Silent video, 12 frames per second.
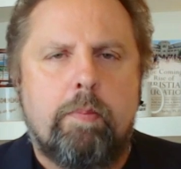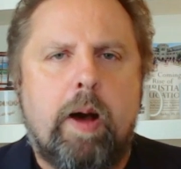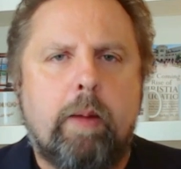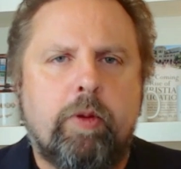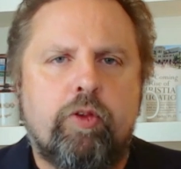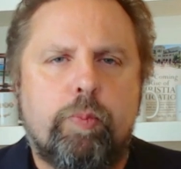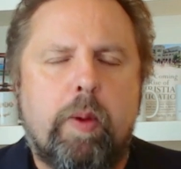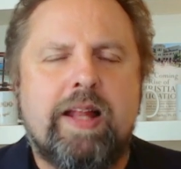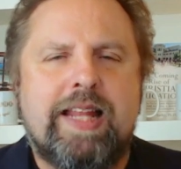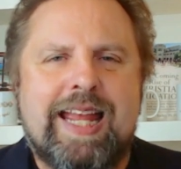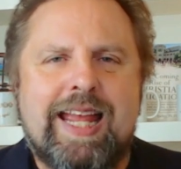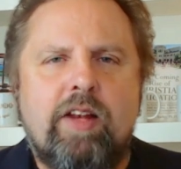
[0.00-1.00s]
published by
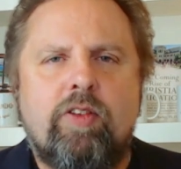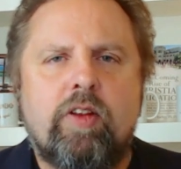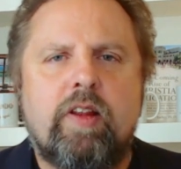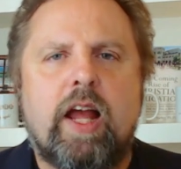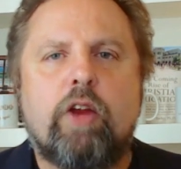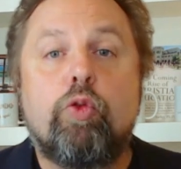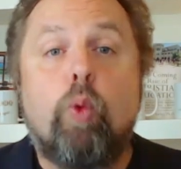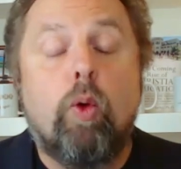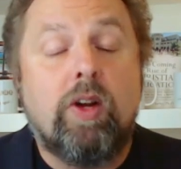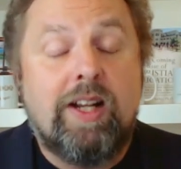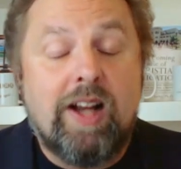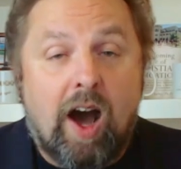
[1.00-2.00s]
the intellectual
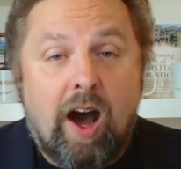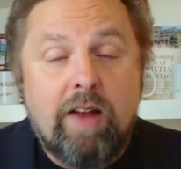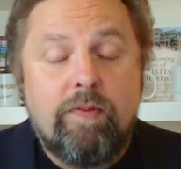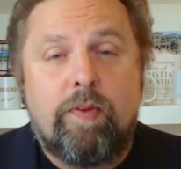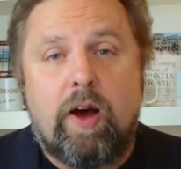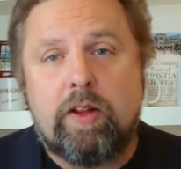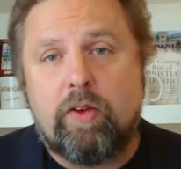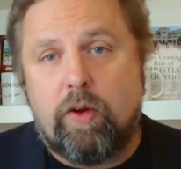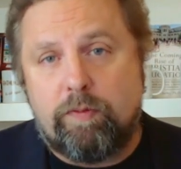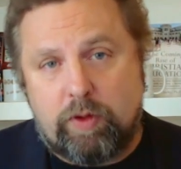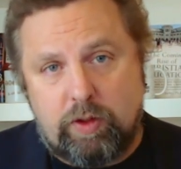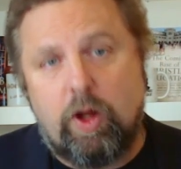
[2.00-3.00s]
godfather
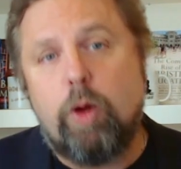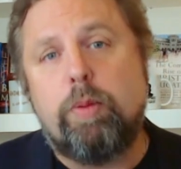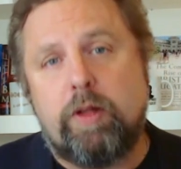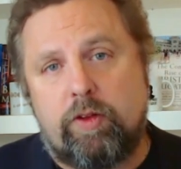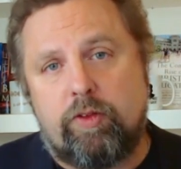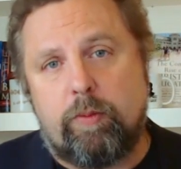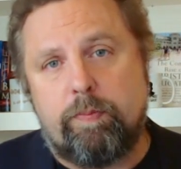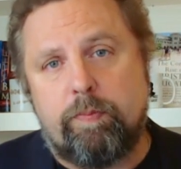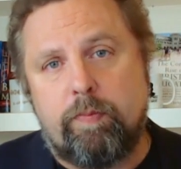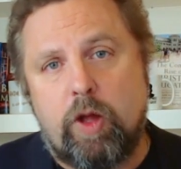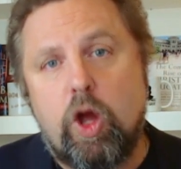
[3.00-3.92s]
of globalism,